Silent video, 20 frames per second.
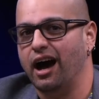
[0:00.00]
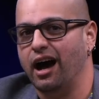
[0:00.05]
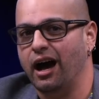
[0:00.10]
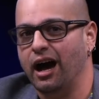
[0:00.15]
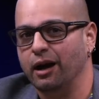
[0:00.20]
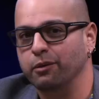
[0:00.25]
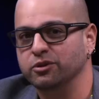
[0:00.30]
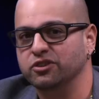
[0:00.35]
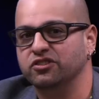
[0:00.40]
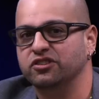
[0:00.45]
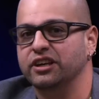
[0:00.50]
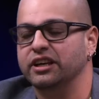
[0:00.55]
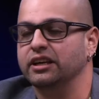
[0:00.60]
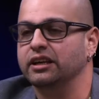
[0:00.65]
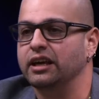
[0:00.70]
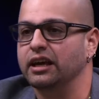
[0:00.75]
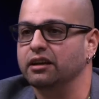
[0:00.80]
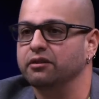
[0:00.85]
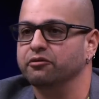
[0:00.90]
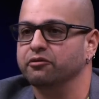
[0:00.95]
I would say
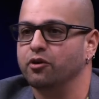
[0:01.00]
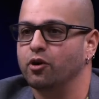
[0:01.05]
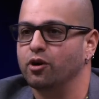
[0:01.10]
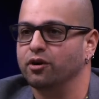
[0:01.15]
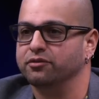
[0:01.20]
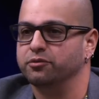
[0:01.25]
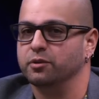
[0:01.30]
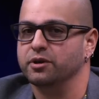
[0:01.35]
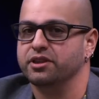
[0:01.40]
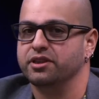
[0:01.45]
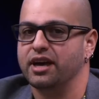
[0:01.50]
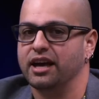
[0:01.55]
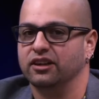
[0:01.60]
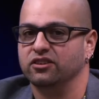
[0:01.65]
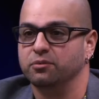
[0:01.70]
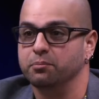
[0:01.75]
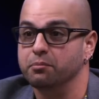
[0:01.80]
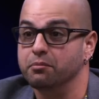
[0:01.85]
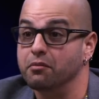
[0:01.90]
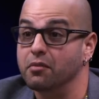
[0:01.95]
get involved with
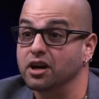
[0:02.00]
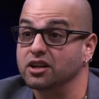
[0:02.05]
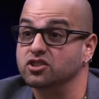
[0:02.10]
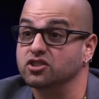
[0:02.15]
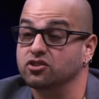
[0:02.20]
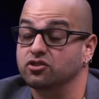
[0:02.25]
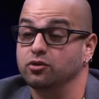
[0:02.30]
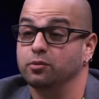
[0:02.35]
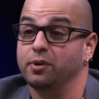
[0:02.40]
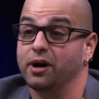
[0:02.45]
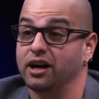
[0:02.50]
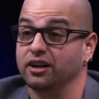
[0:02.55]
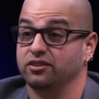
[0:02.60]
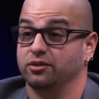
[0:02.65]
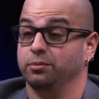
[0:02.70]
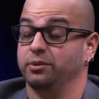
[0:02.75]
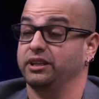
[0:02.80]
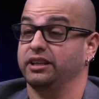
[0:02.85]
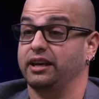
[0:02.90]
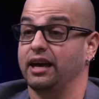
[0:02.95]
as much as you
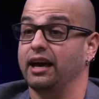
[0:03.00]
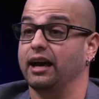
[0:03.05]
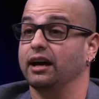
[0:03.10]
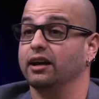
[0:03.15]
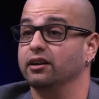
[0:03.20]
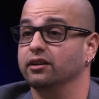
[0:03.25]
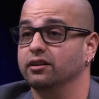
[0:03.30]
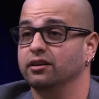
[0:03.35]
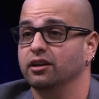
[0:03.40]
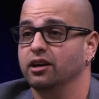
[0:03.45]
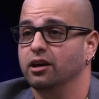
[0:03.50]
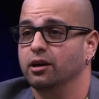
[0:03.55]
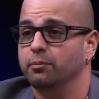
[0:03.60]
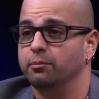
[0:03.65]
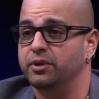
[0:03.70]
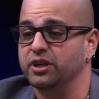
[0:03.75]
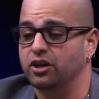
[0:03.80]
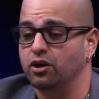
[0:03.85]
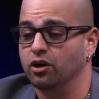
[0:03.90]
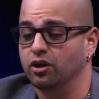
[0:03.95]
possibly can,
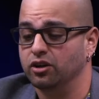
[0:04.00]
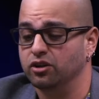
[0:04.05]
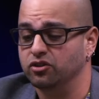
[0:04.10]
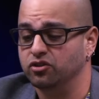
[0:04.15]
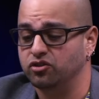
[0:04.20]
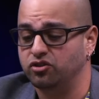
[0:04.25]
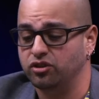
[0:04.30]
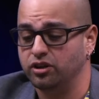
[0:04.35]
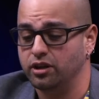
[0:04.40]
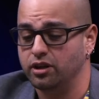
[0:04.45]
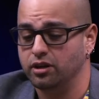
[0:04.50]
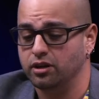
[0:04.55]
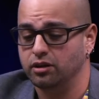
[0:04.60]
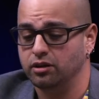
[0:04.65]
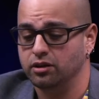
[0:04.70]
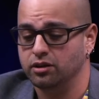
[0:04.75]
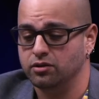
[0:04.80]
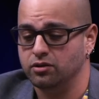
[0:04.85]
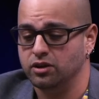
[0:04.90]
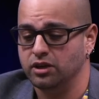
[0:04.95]
because
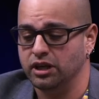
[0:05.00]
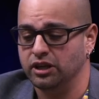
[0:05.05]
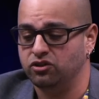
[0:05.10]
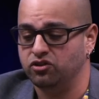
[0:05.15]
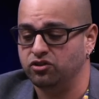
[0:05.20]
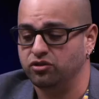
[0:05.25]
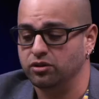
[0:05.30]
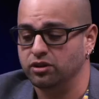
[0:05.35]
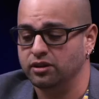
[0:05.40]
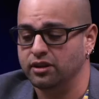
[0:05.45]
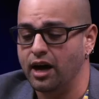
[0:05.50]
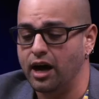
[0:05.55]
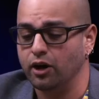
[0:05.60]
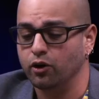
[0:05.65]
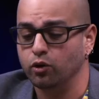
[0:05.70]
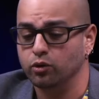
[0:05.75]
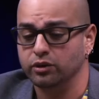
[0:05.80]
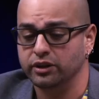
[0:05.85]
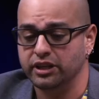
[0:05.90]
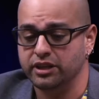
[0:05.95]
it's not
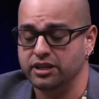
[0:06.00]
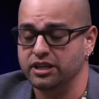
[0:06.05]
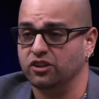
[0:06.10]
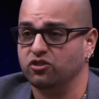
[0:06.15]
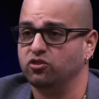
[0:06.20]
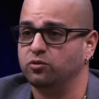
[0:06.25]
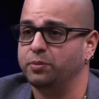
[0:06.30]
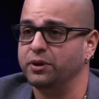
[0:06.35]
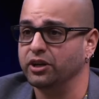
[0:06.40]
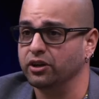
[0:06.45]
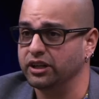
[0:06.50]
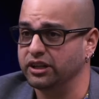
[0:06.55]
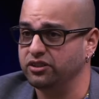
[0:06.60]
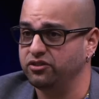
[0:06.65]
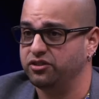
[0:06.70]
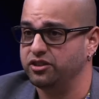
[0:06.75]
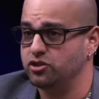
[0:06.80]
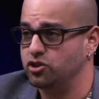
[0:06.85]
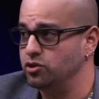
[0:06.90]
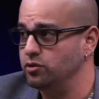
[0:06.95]
only the
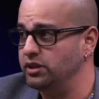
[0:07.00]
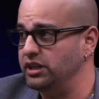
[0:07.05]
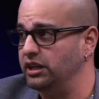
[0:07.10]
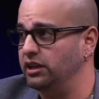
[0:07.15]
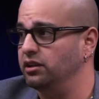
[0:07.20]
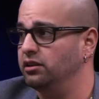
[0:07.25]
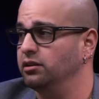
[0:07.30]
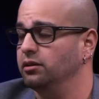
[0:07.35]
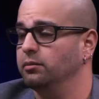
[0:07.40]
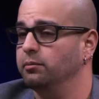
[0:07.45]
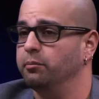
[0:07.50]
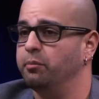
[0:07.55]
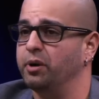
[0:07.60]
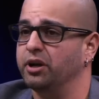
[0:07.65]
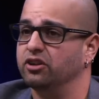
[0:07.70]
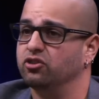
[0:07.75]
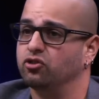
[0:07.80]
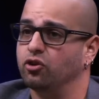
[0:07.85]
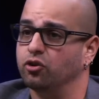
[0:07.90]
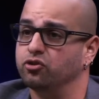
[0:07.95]
experience that you need, but
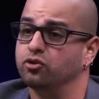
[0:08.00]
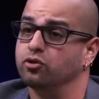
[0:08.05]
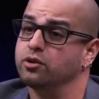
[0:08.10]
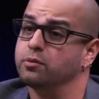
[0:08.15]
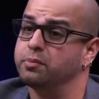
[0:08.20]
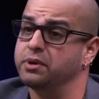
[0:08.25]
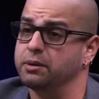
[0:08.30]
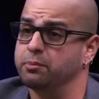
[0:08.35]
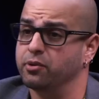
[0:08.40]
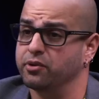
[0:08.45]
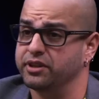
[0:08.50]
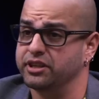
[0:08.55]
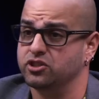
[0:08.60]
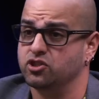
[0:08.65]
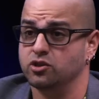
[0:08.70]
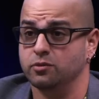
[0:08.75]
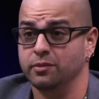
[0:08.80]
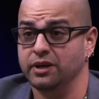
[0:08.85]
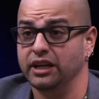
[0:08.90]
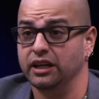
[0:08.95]
it's also the people
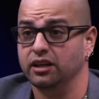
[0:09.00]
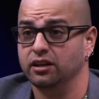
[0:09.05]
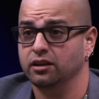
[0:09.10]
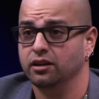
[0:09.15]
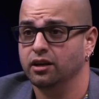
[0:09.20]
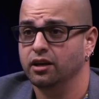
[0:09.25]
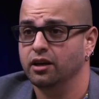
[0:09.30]
that you meet.